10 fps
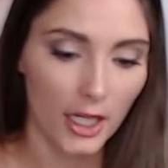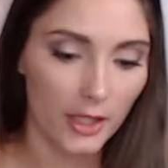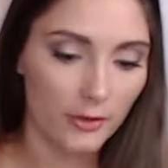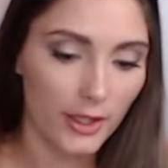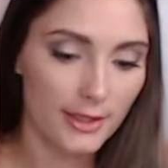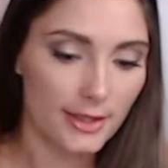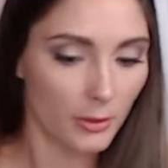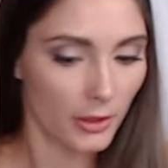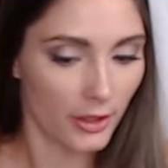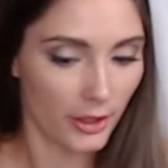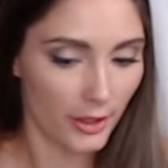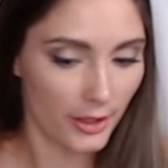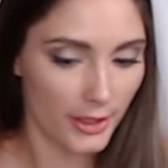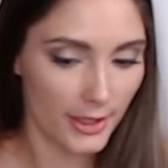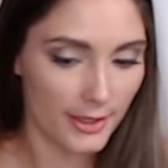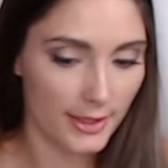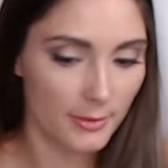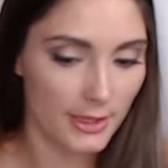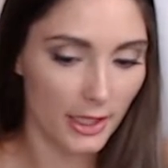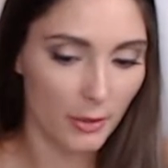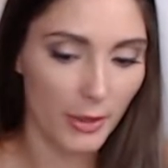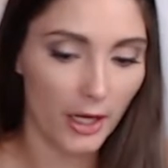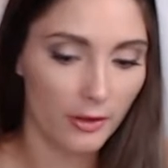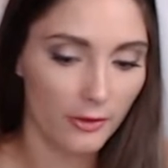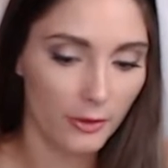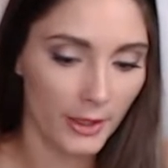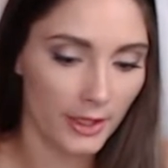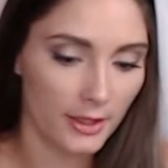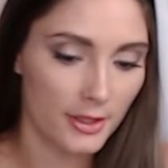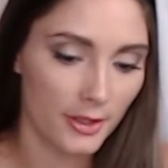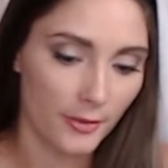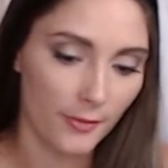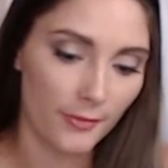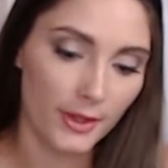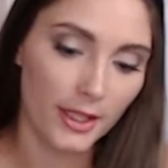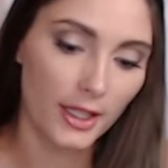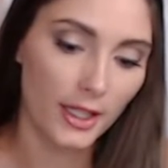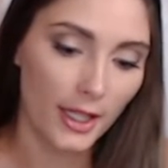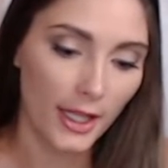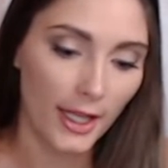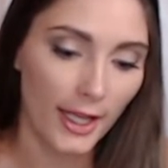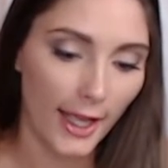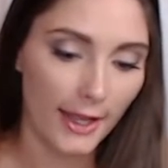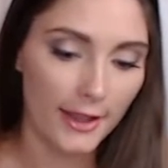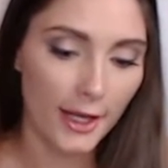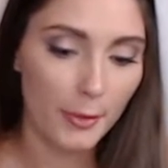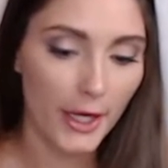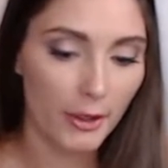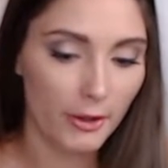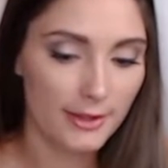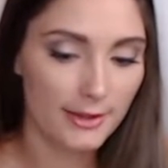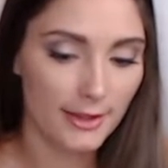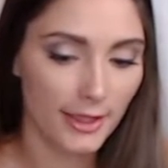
I've read some on her. She seems like a powerful mage. And that power is in